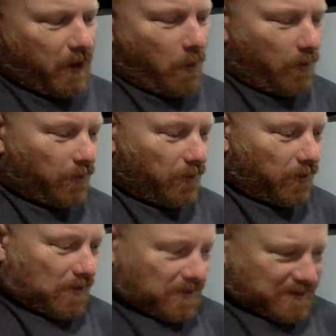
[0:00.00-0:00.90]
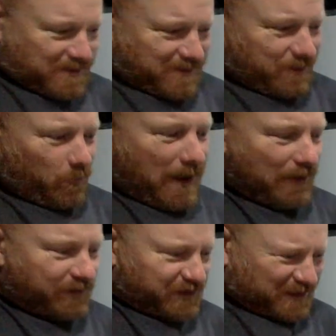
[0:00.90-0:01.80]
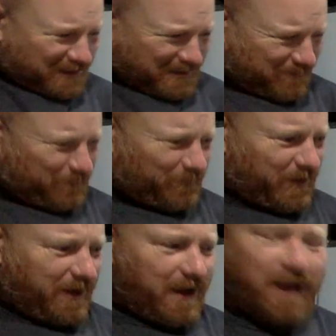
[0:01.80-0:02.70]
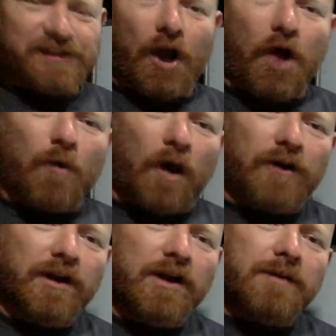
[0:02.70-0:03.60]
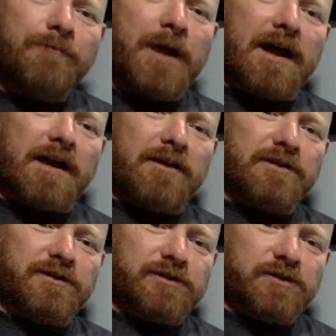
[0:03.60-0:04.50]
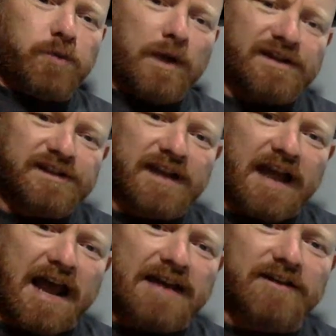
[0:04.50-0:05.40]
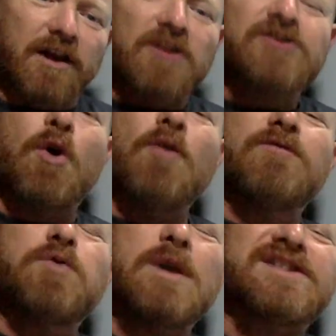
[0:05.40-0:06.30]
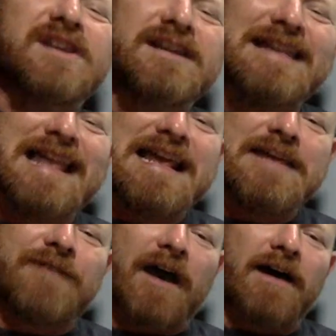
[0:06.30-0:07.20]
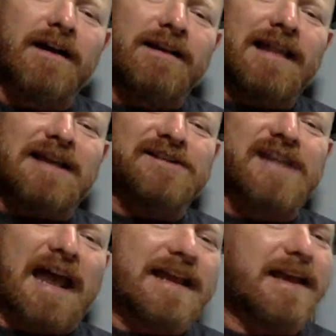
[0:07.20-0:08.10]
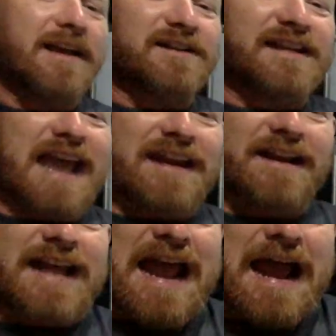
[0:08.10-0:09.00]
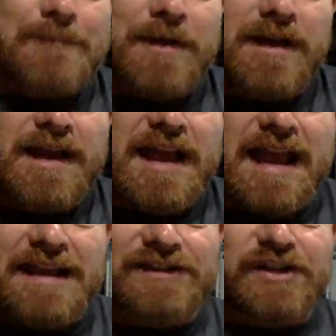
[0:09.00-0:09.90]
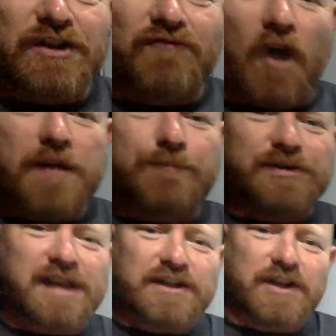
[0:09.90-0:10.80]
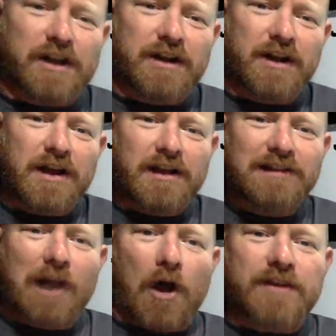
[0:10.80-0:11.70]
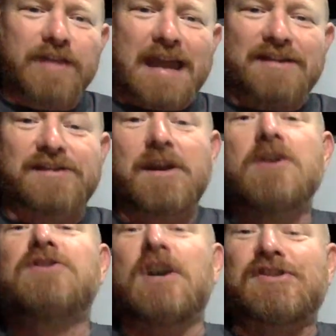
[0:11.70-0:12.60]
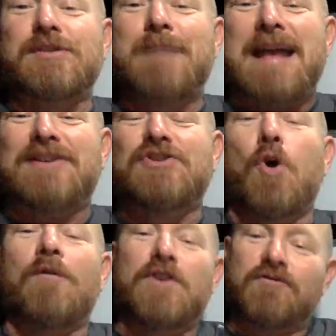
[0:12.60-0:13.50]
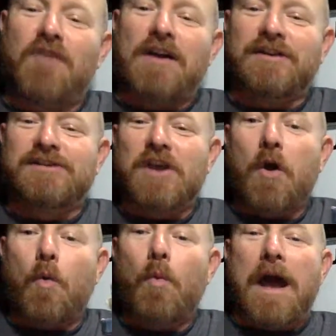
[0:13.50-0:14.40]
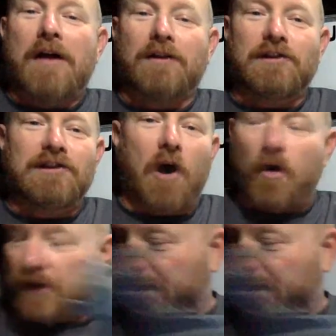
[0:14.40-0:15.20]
Oh, wow, this is a tight one. But twist and sort of twist and lever, let's say, to get the cam into the right position like this, just to make sure that your rudders will lock